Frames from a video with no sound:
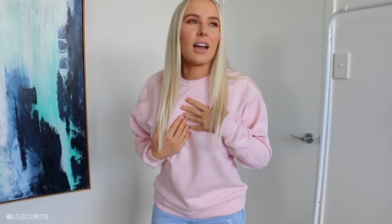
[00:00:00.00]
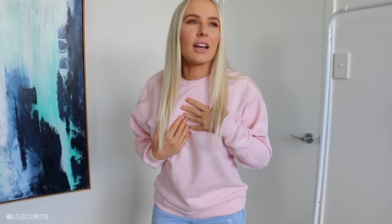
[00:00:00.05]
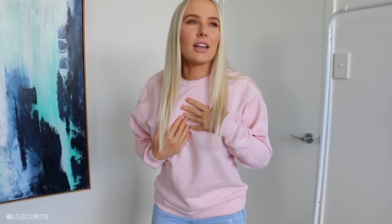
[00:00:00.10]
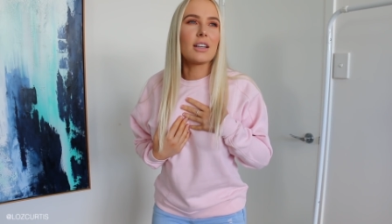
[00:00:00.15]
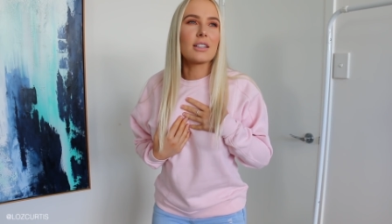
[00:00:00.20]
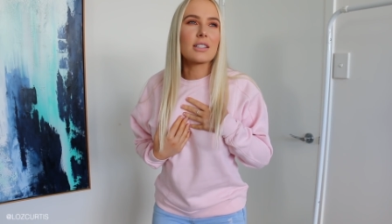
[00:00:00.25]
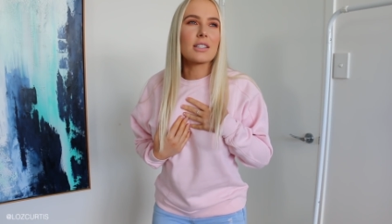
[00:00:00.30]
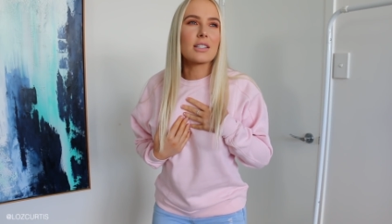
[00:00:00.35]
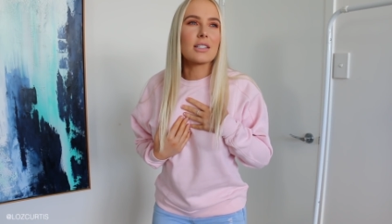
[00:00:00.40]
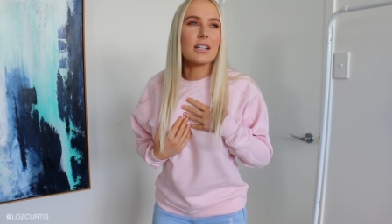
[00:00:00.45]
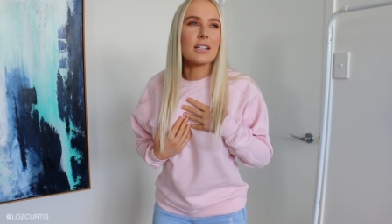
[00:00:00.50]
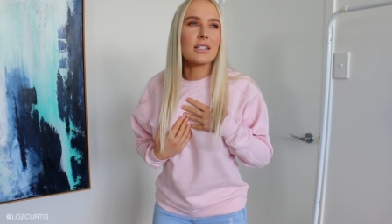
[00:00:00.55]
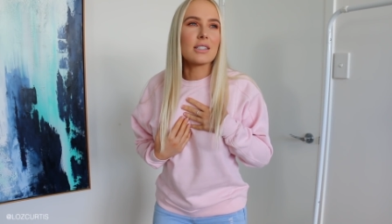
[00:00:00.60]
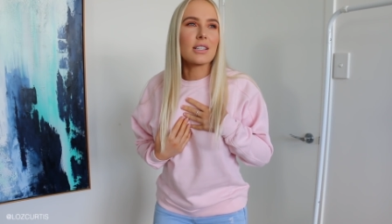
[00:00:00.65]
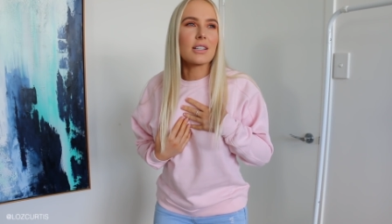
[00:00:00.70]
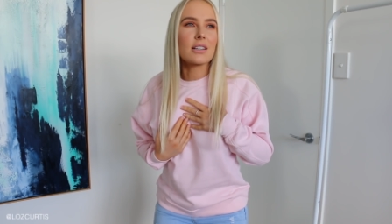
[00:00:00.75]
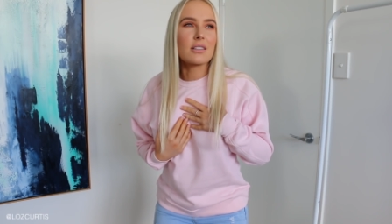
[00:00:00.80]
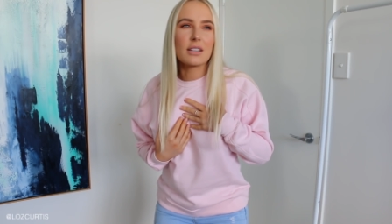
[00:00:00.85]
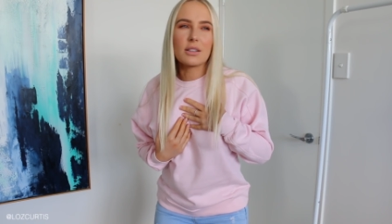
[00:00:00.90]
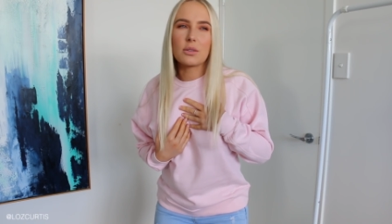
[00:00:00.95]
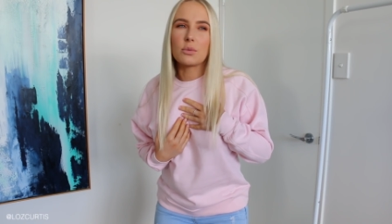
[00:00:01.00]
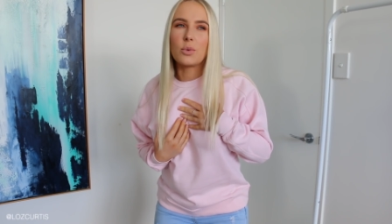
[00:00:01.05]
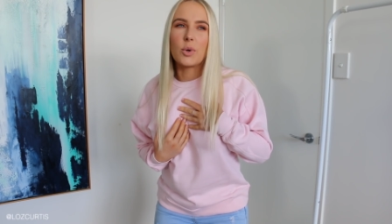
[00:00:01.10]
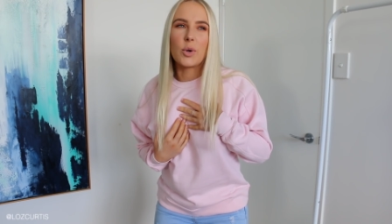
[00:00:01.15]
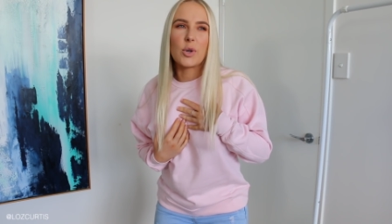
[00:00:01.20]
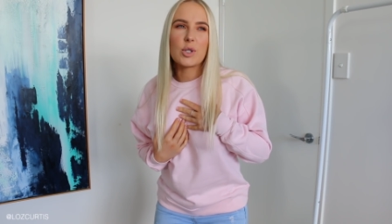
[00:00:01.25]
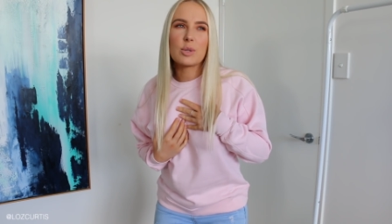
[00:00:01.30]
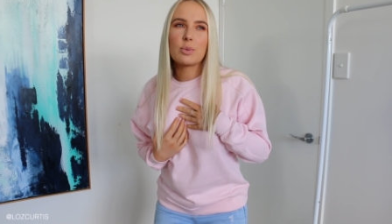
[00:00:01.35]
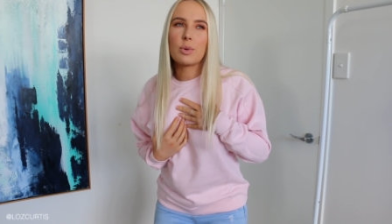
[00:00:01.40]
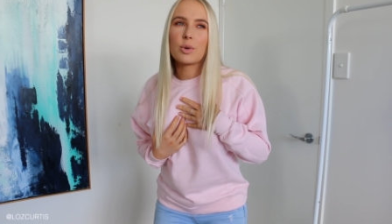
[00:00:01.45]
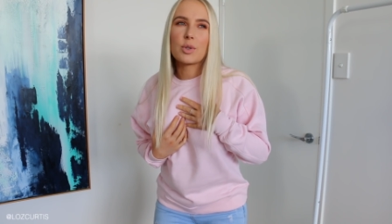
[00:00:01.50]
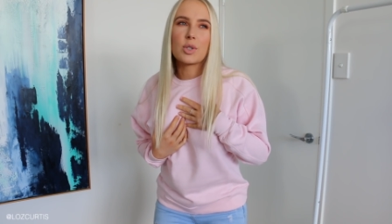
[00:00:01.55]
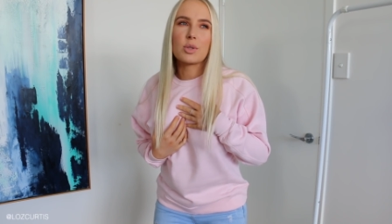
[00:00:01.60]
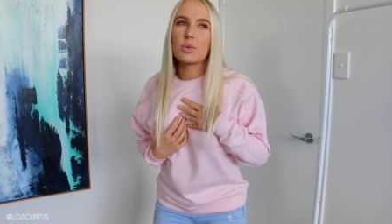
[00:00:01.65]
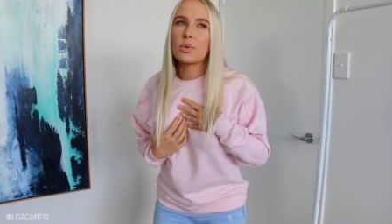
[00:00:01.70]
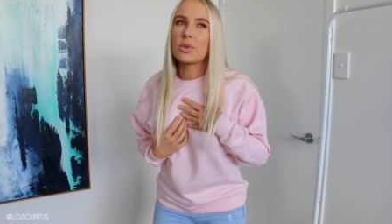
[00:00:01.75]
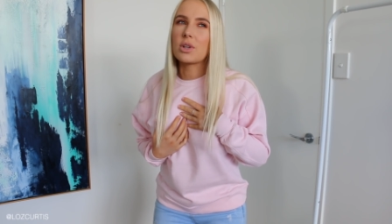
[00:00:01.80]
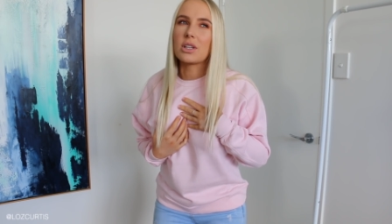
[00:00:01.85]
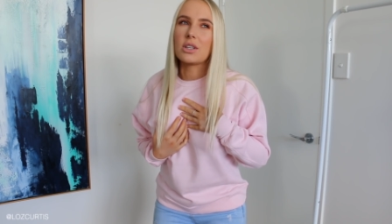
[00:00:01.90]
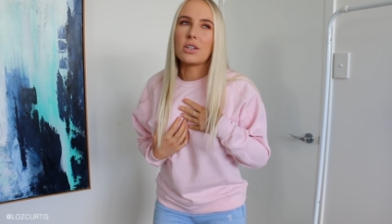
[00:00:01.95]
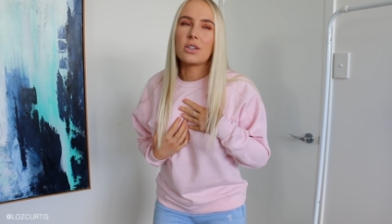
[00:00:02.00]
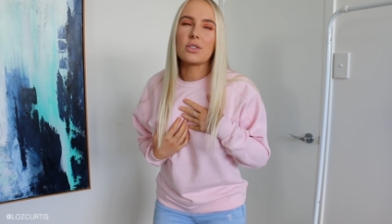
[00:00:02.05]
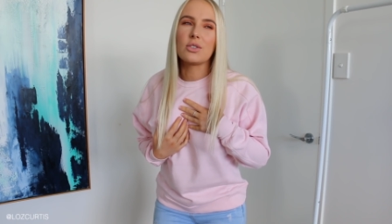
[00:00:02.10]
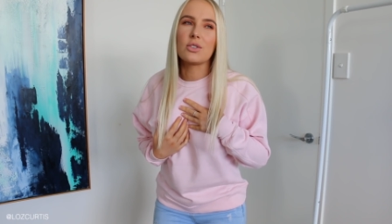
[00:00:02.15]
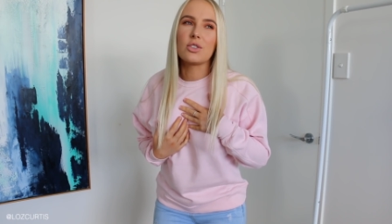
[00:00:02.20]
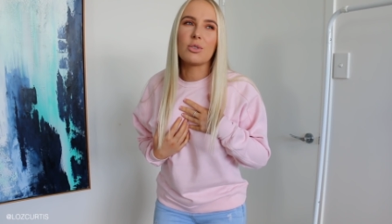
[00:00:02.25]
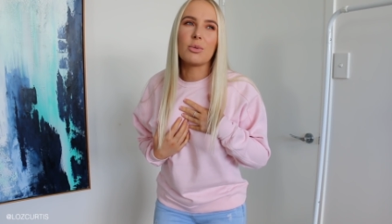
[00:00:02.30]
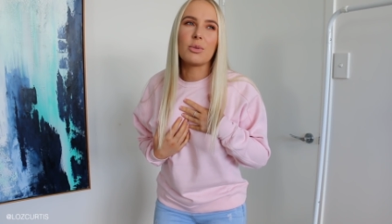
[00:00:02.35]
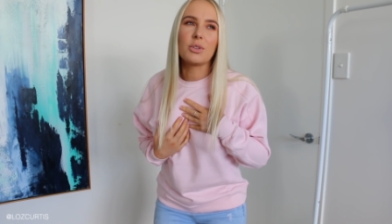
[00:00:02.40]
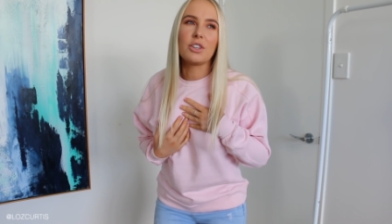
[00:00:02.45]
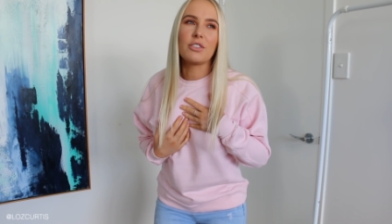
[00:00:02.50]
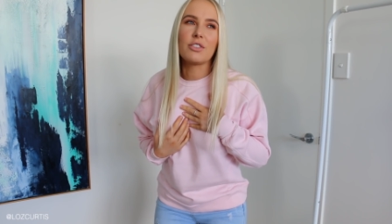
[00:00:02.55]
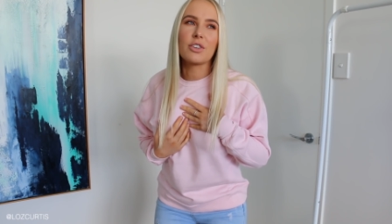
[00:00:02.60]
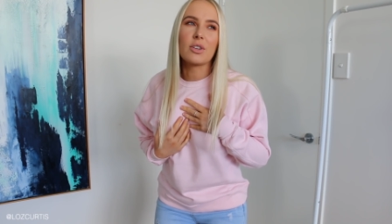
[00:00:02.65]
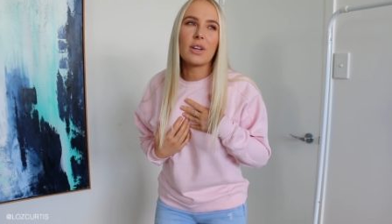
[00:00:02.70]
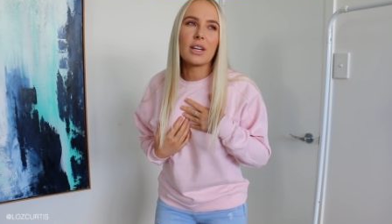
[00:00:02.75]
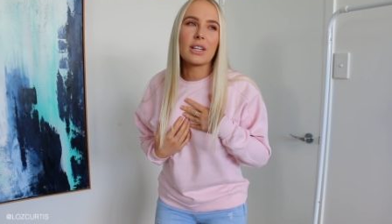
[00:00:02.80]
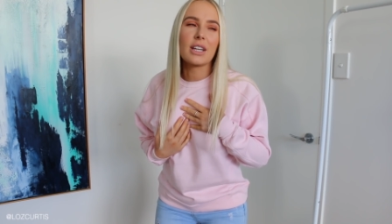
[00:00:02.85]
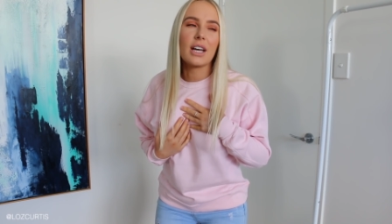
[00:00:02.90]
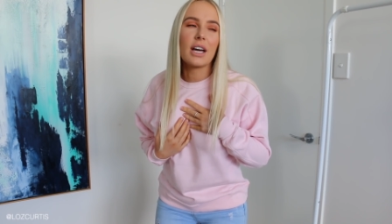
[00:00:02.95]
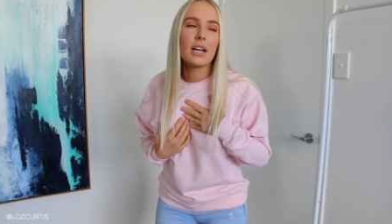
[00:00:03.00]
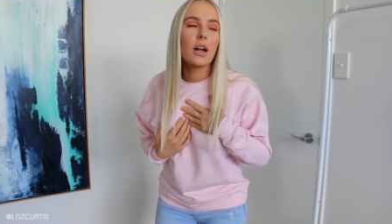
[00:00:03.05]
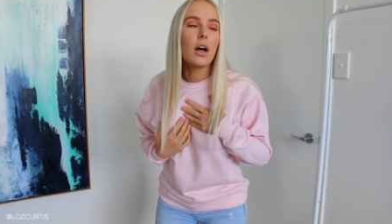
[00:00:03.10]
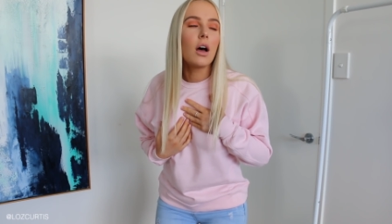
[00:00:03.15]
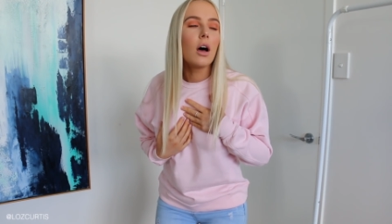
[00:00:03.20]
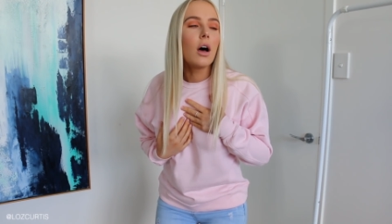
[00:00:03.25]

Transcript: and sneezing is like the worst possible thing you can do when you feel like that.